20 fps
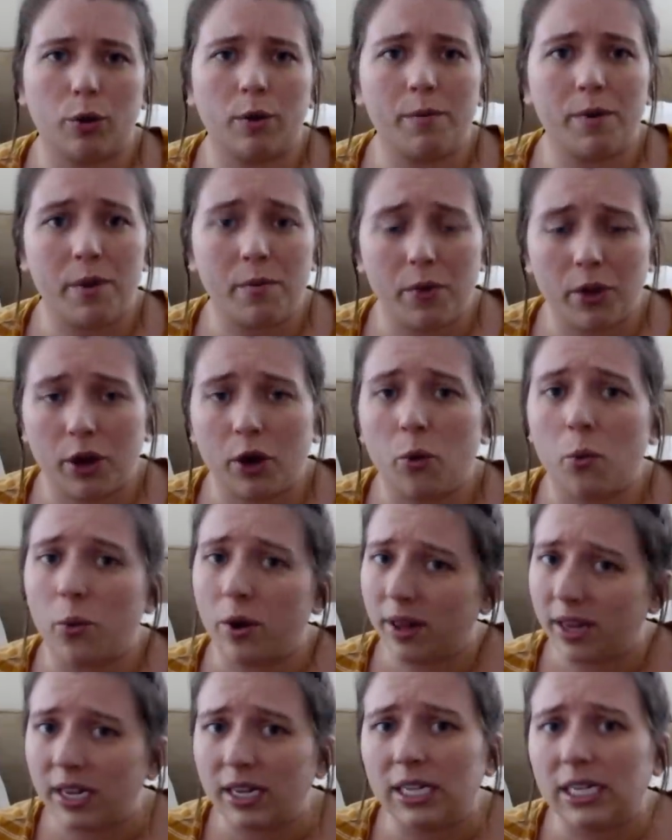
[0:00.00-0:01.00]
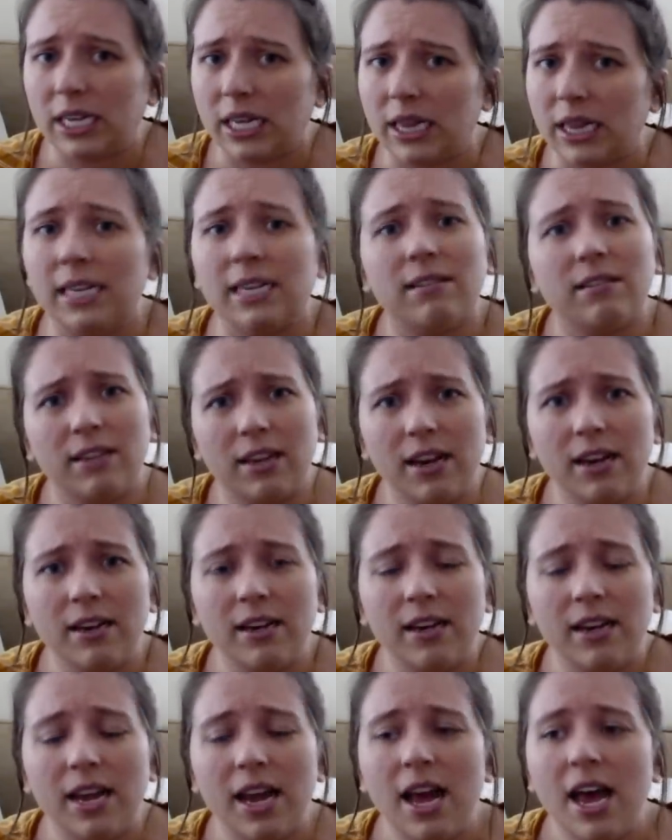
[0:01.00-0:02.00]
where people are willing to
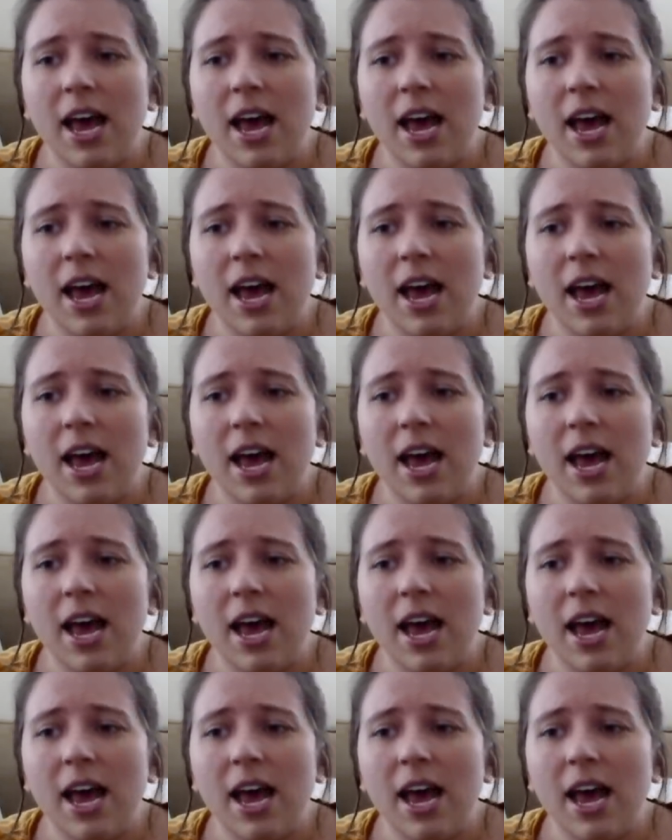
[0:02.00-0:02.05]
listen.